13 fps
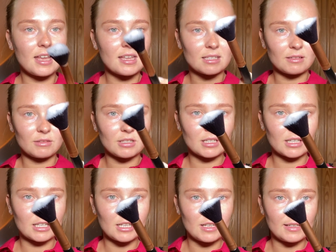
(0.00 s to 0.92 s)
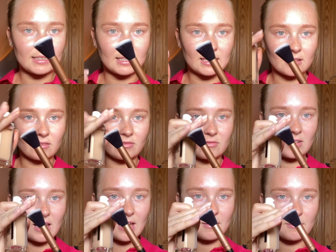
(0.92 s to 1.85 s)
So I'm just going to use a little
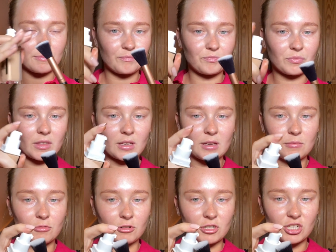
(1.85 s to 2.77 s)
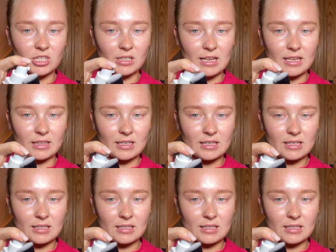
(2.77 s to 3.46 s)
flat brush like this